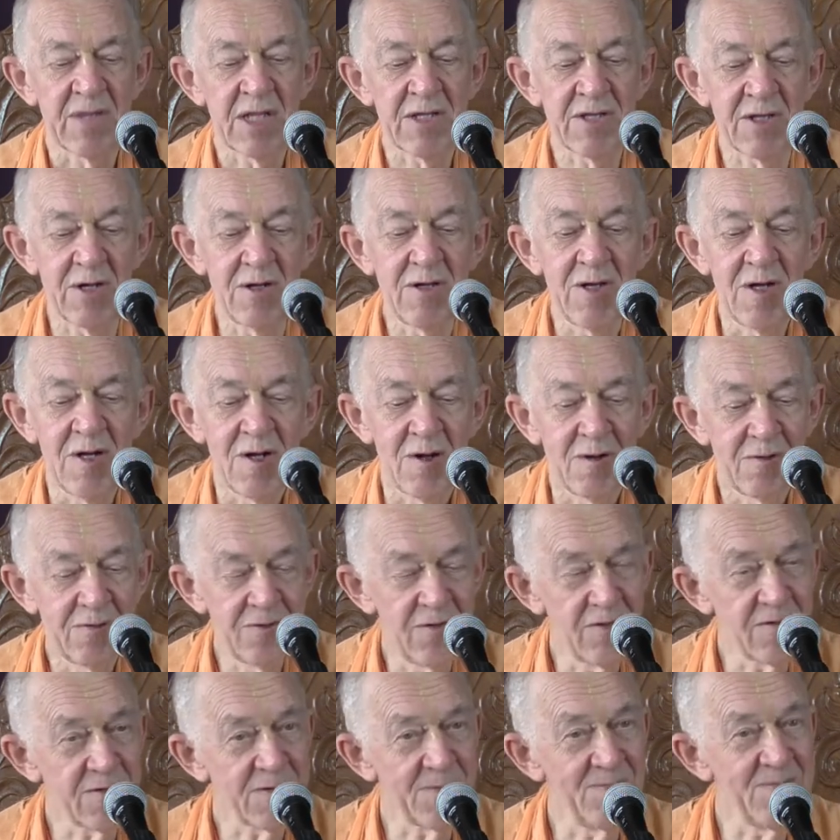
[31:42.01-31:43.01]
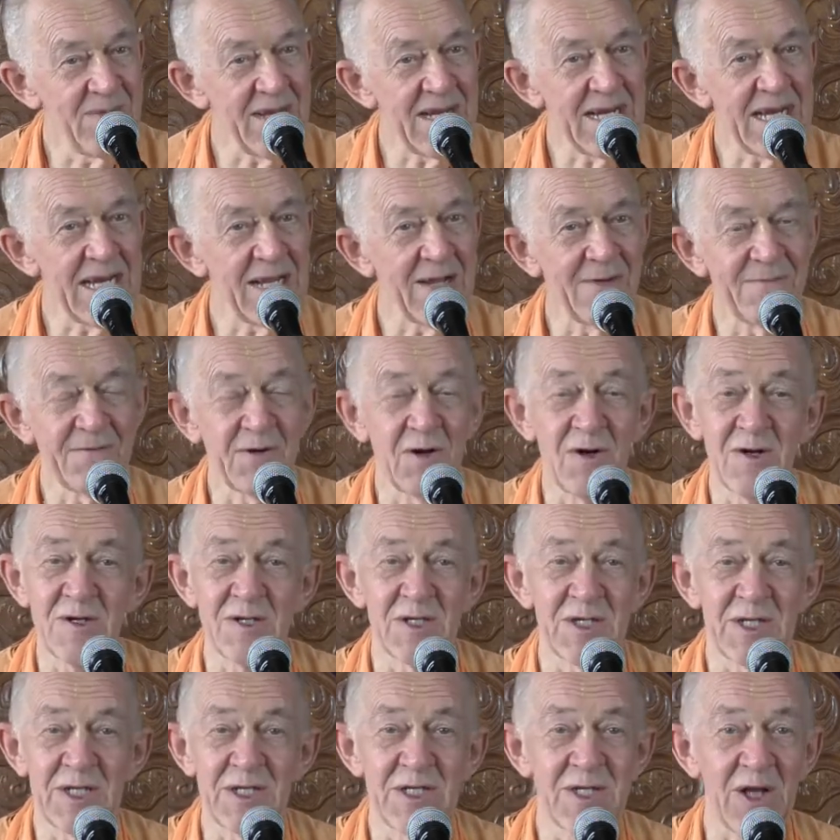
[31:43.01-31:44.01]
So Rukmini, of
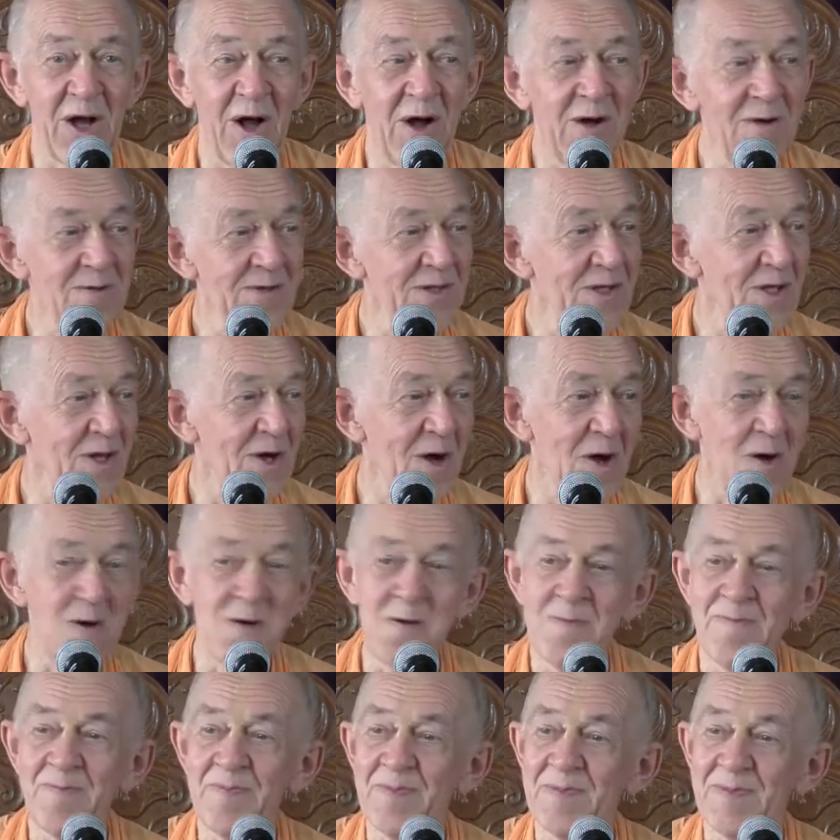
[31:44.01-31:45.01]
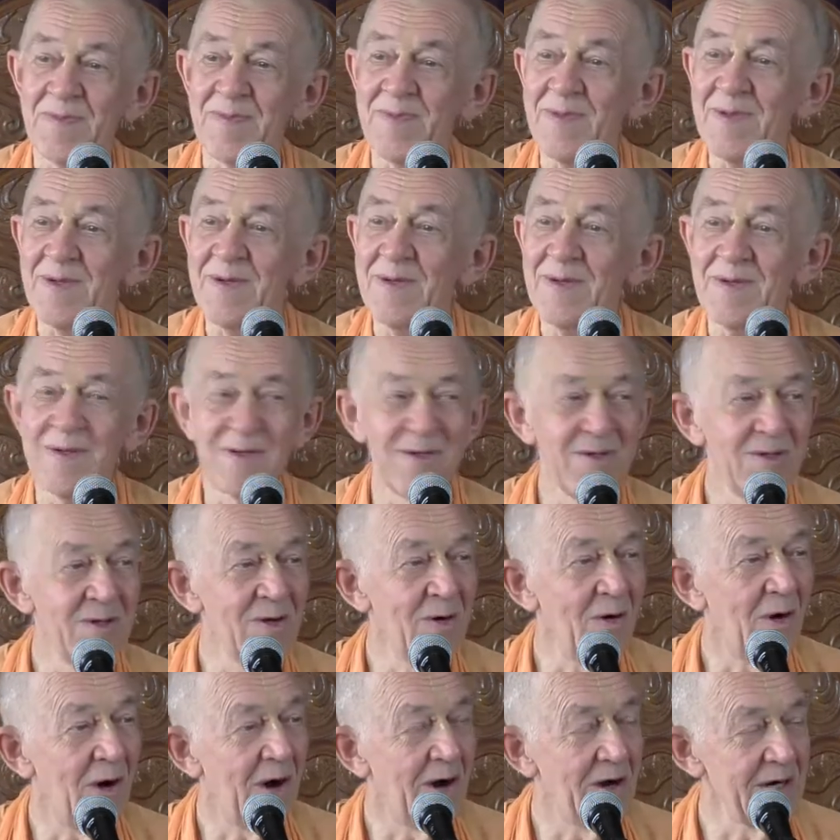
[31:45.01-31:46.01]
course, is also
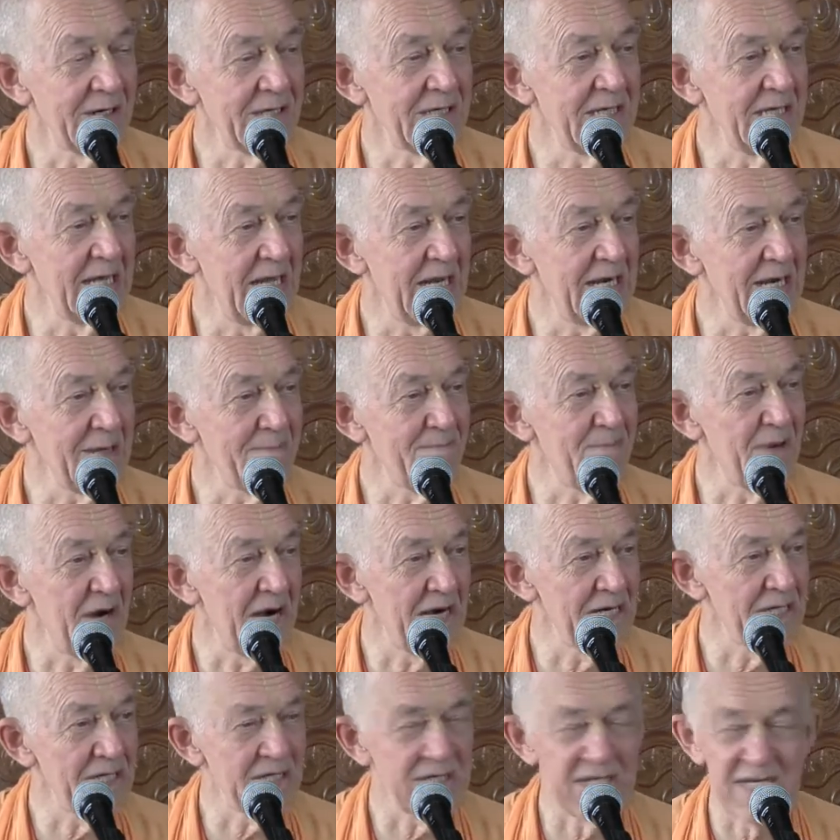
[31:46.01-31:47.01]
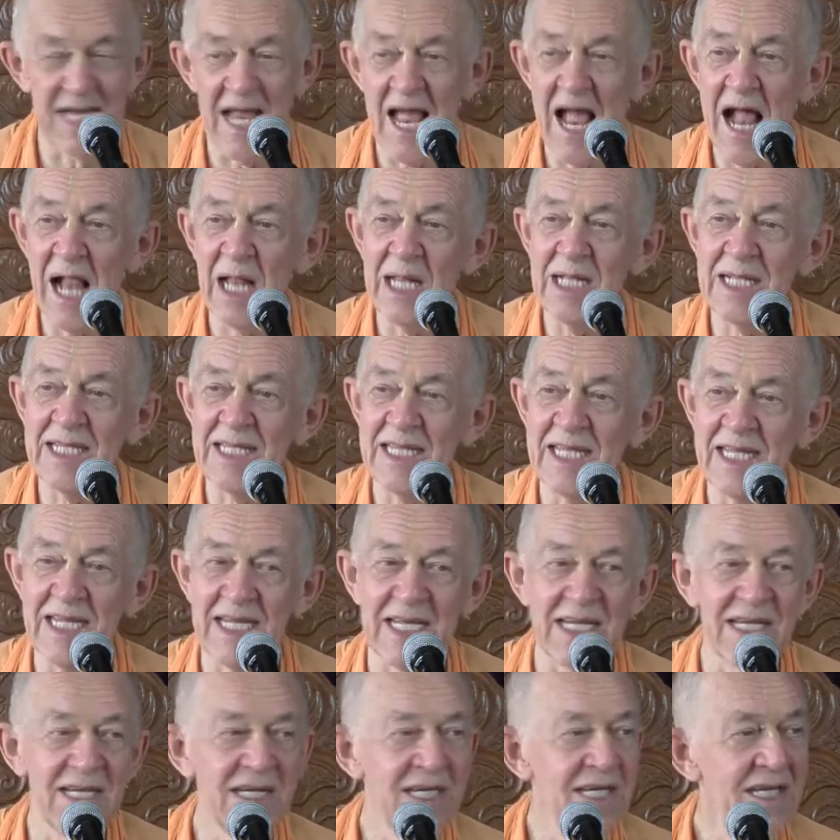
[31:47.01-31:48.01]
no ordinary
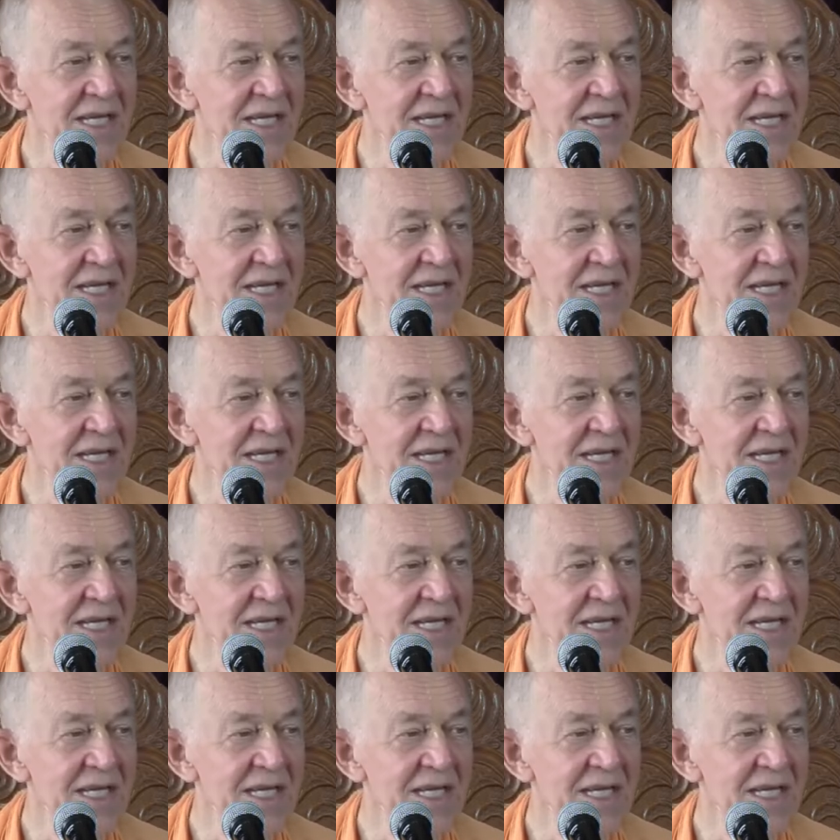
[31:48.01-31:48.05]
personality.